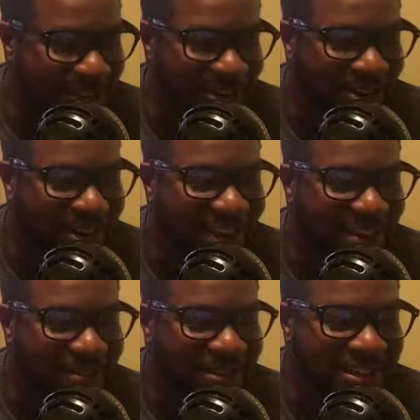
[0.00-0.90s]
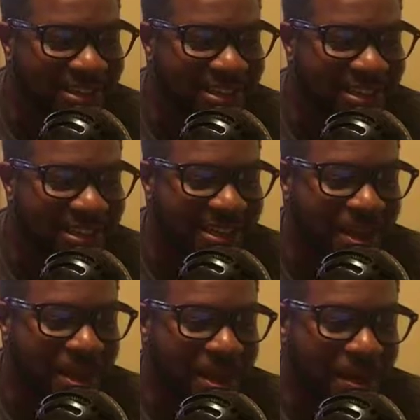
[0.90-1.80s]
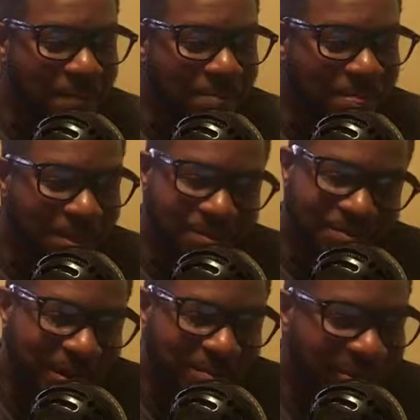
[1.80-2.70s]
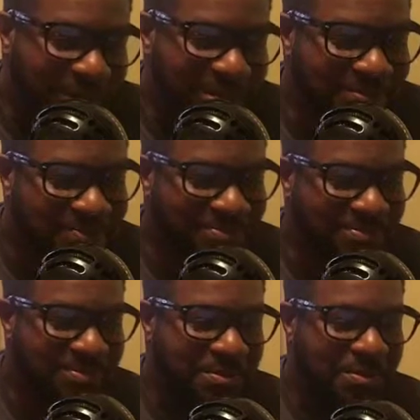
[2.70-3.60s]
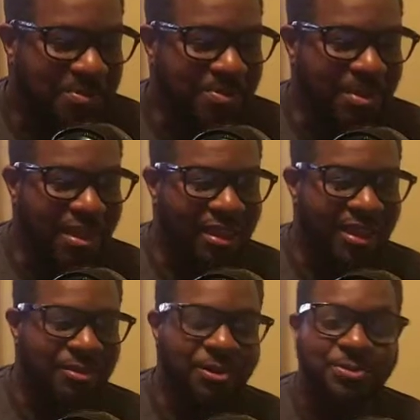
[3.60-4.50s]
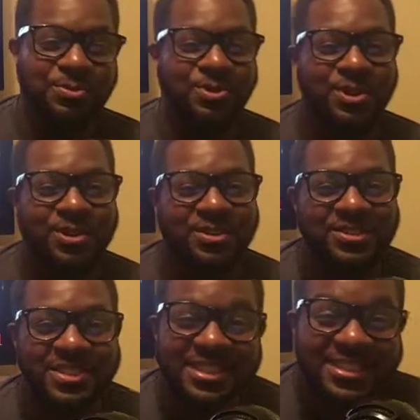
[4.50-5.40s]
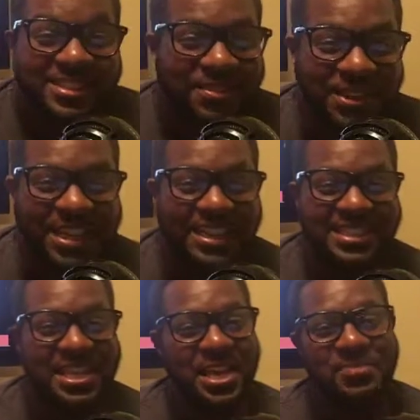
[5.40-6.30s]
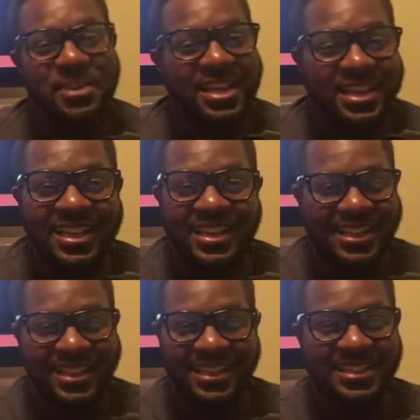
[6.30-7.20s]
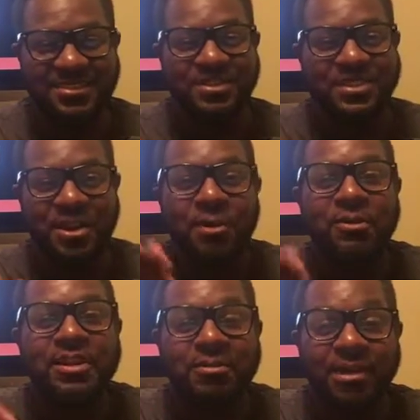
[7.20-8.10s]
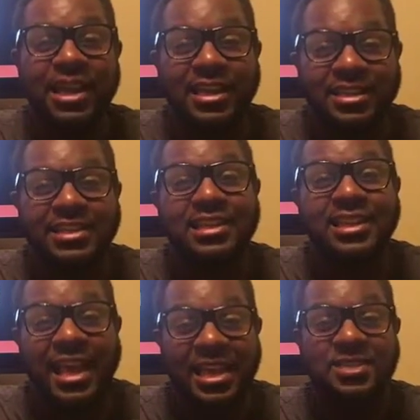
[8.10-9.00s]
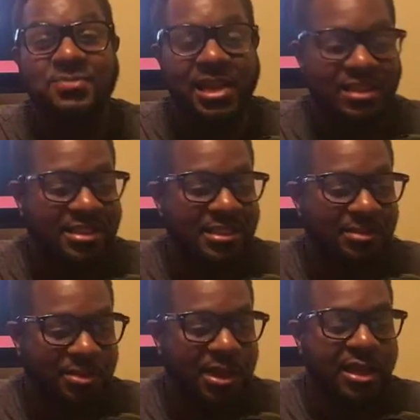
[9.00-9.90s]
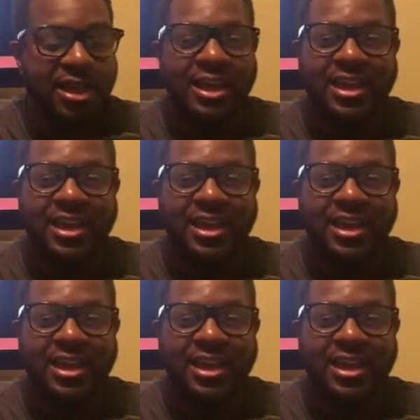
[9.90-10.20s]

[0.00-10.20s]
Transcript: I called out was my boy Crows Before Hoes. What can I say? Hey man, he's currently number 8, sitting in that 8 spot seed, but